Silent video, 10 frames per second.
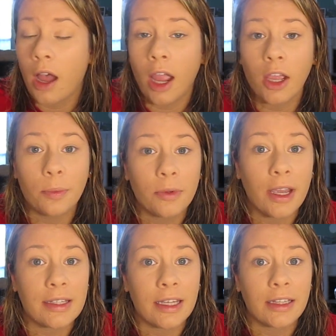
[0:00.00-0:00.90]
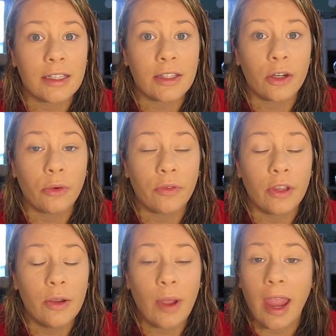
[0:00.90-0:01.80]
I hope you guys like this little
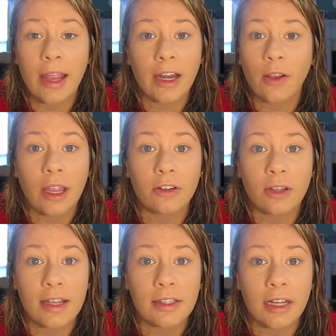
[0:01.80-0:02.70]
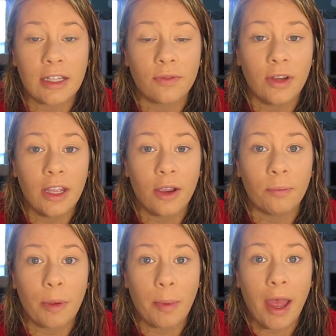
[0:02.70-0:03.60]
review, and I'll catch you guys in the next video.
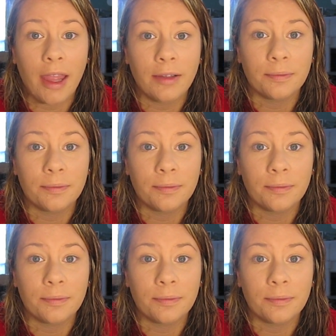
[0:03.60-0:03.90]
Bye-bye.